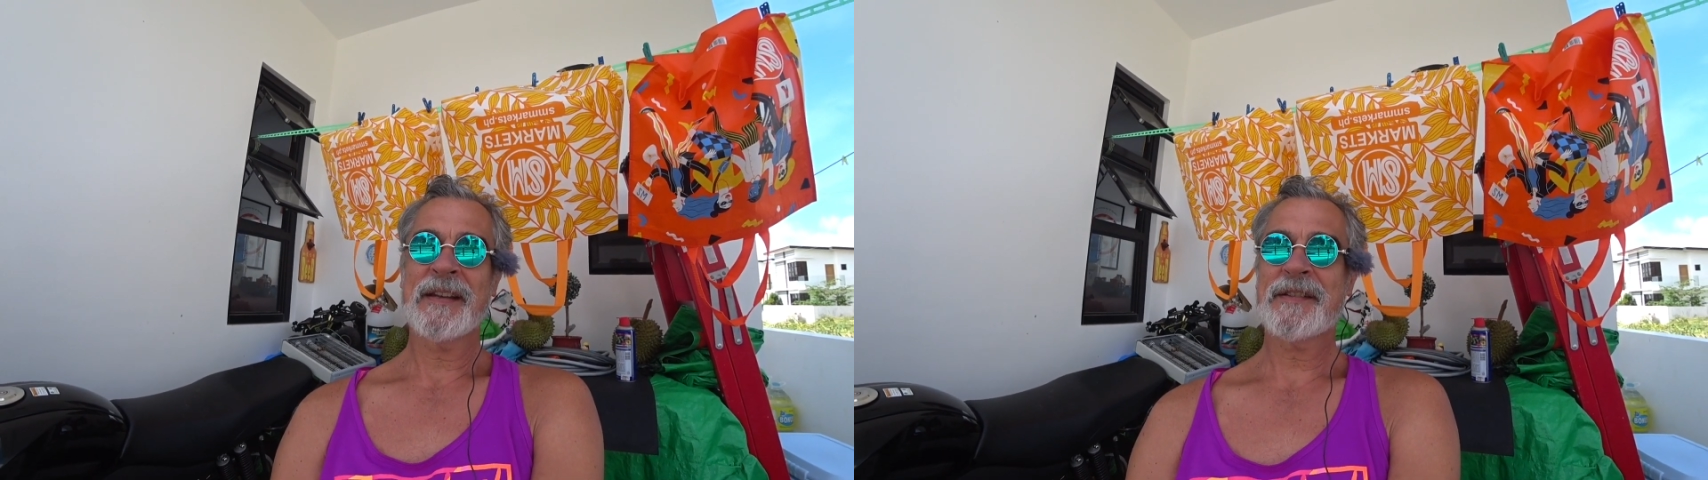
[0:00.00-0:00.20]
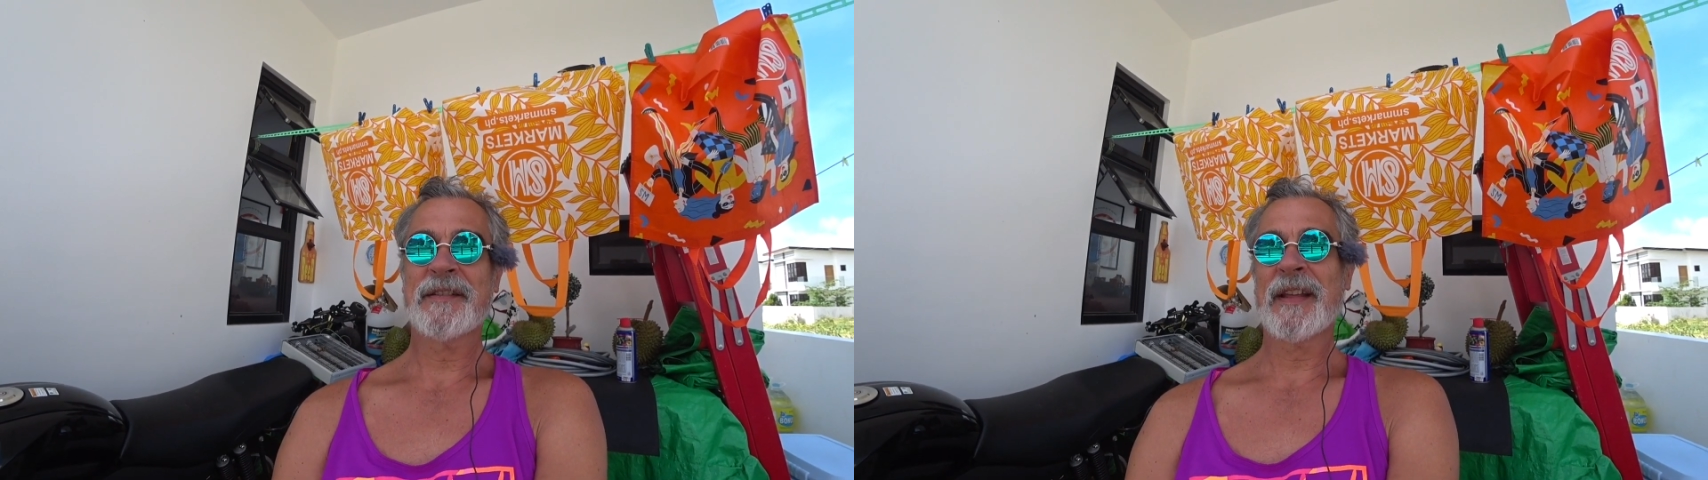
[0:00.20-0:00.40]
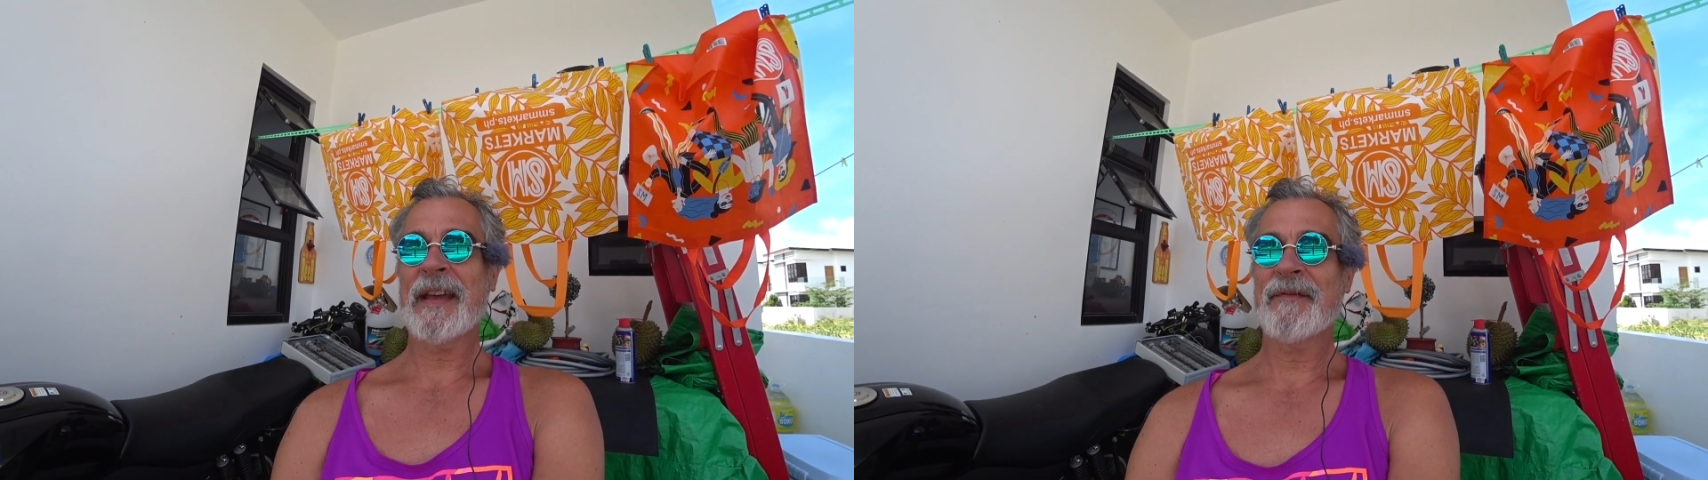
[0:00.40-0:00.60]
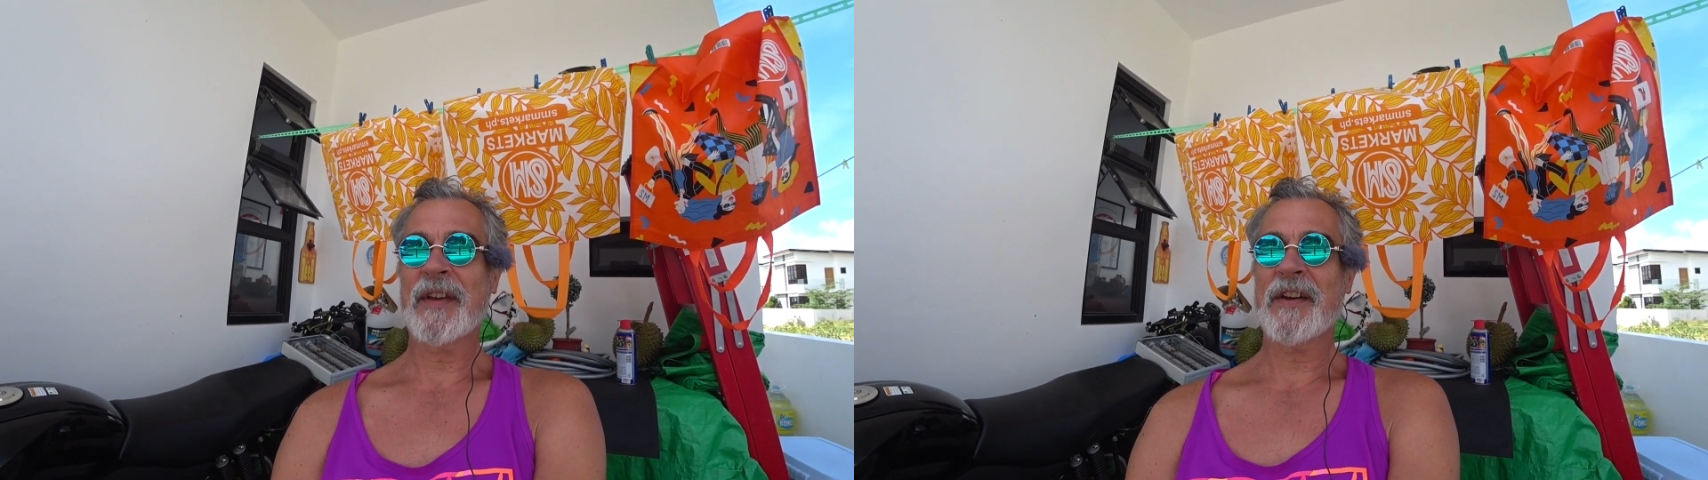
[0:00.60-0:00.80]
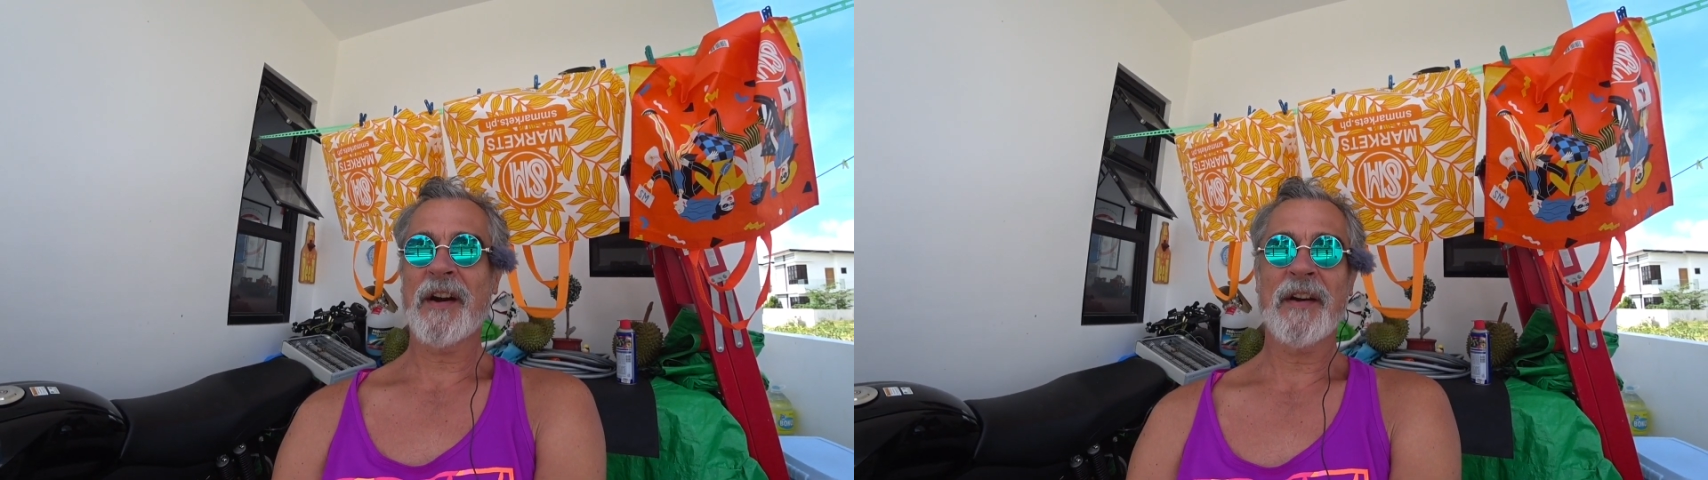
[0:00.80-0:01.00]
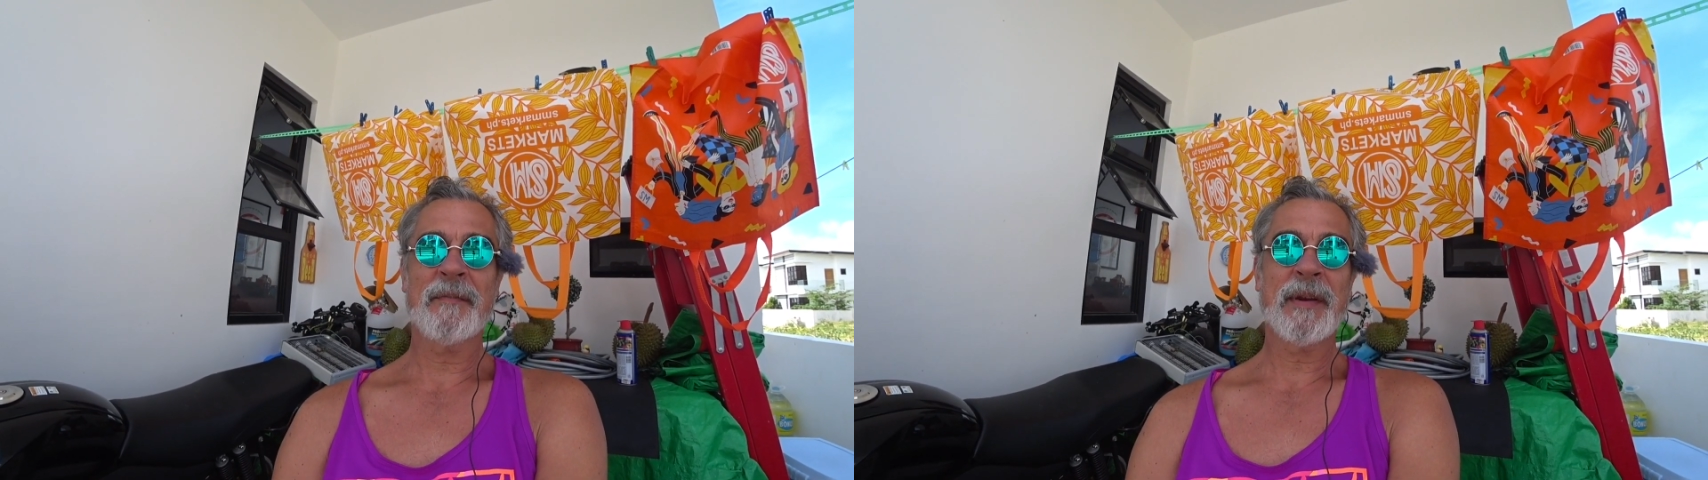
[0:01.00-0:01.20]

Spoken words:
still have the card,